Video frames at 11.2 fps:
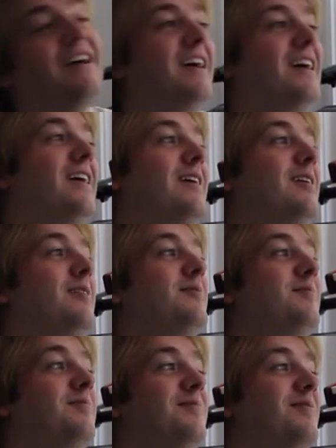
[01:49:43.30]

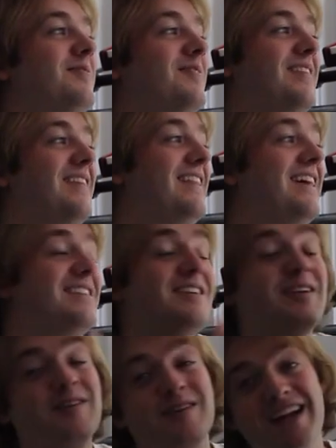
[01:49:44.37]
that's
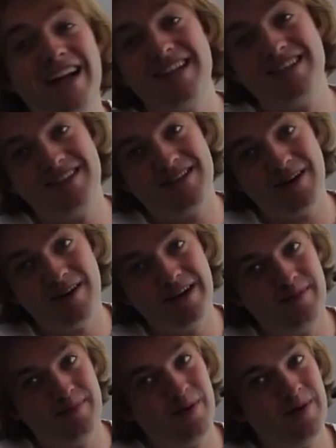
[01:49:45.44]
a great
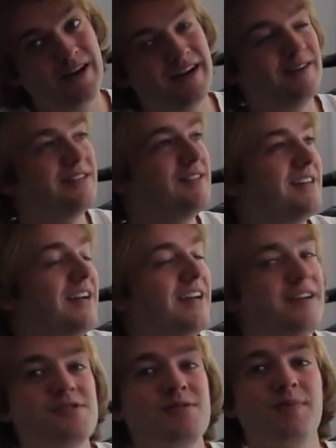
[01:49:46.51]
starting point. I would say
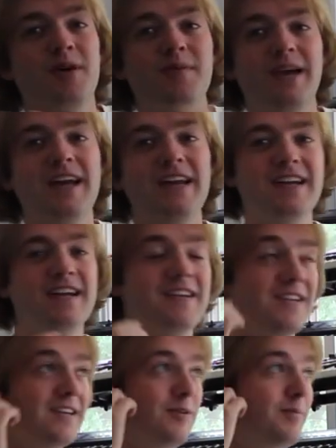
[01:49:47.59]
you should probably edit it a
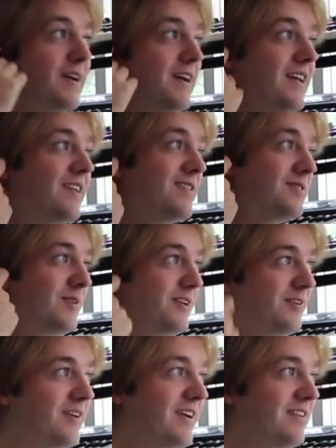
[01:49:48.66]
little bit, you know, tweak
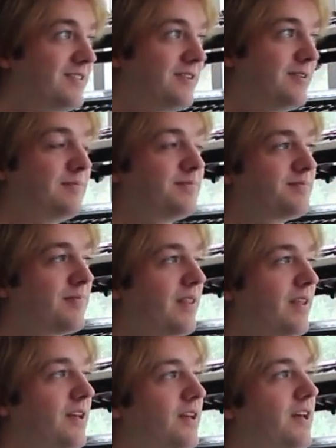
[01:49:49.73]
around so
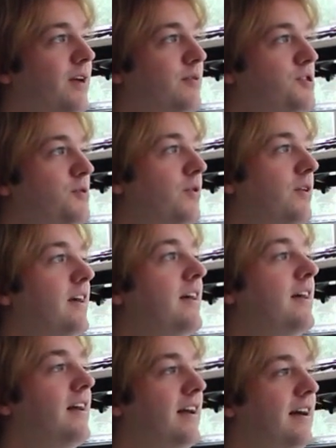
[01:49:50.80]
you get what you want.
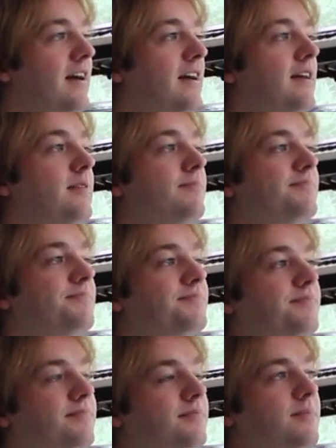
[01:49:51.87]

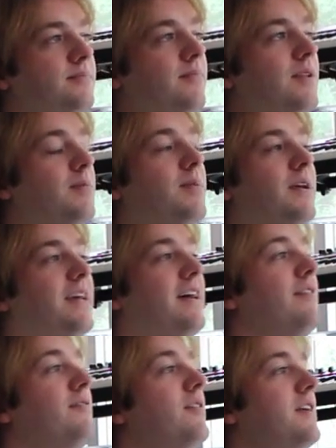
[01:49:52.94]
But yeah, I
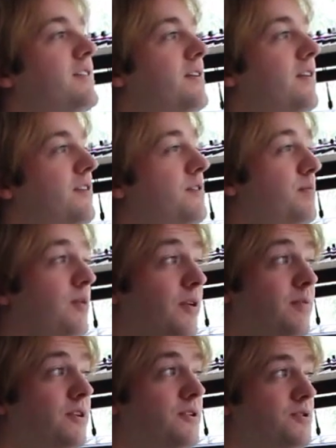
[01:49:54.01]
have all the guitars pretty
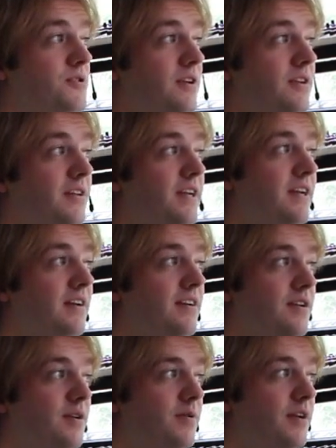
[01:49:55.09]
much strictly on
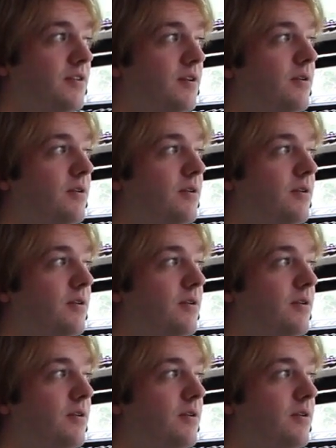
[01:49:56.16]
the new wave